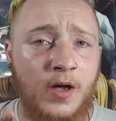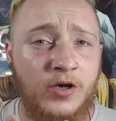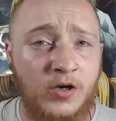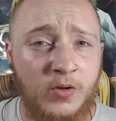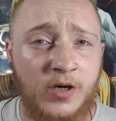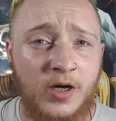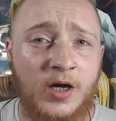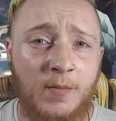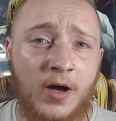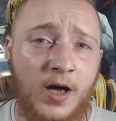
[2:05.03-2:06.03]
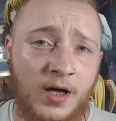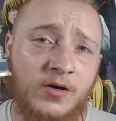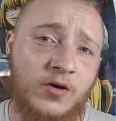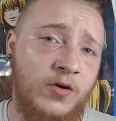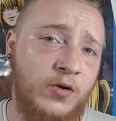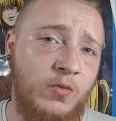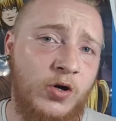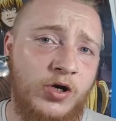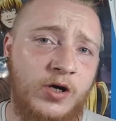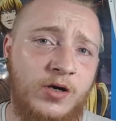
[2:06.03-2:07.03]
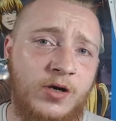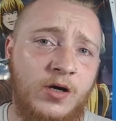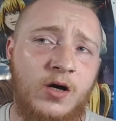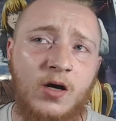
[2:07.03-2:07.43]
As soon as I can get my hands on those washes,